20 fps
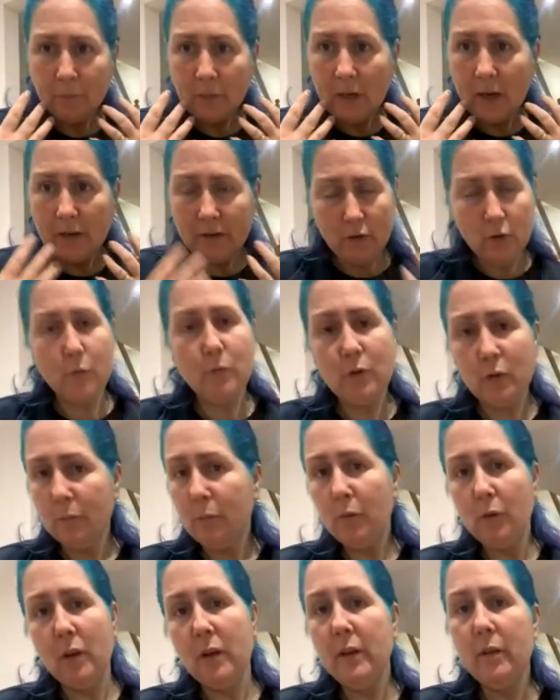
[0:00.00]
And you just
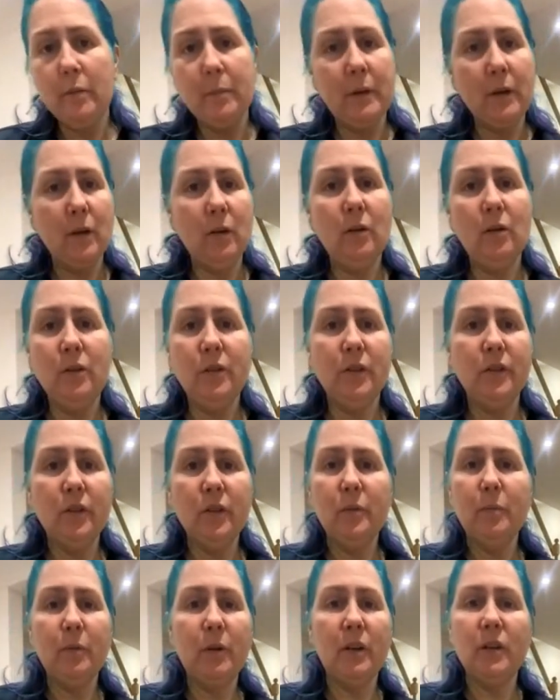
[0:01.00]
put a little bit on your
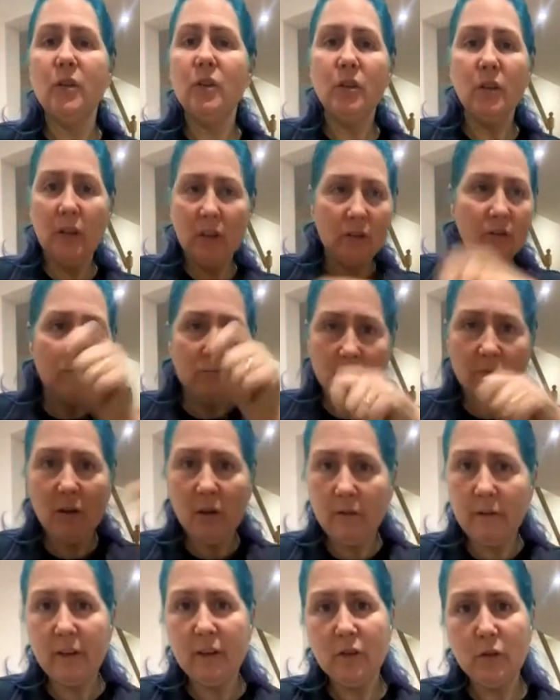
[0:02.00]
toothbrush and go
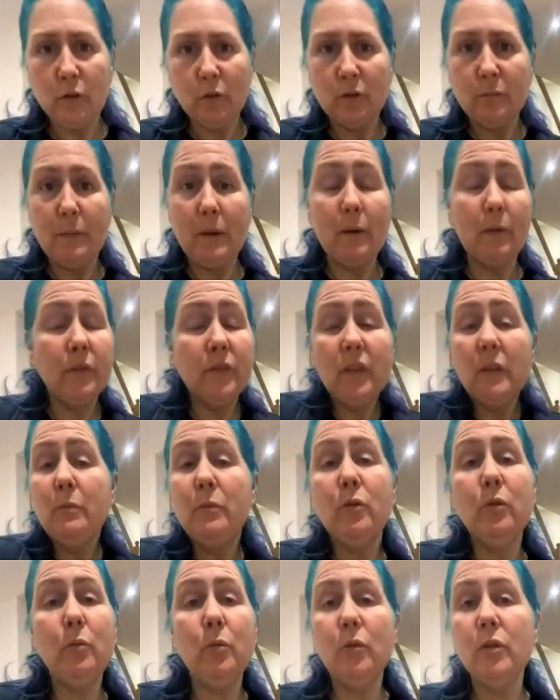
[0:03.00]
around your dog's mouth, same as
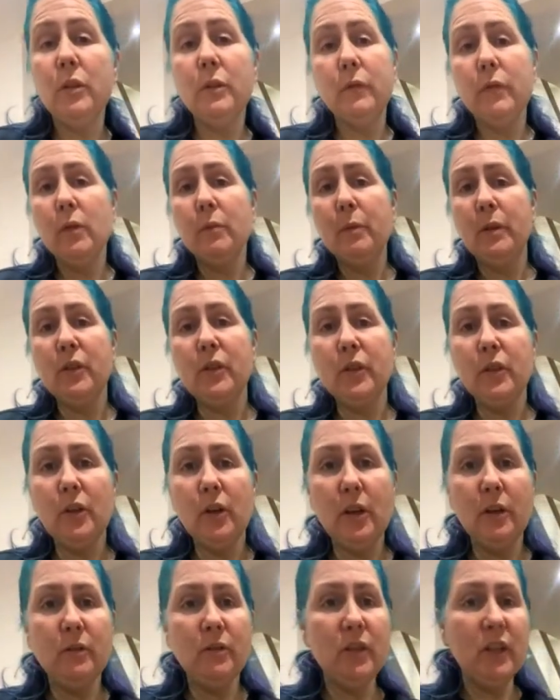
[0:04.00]
you would if you're brushing
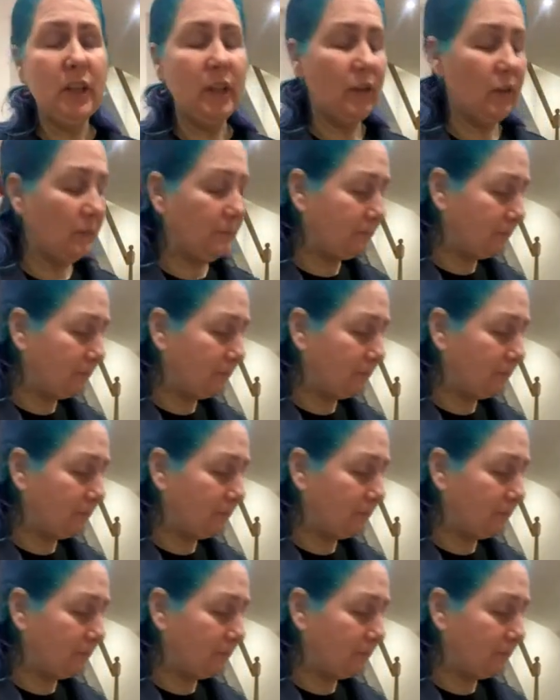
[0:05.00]
your own teeth.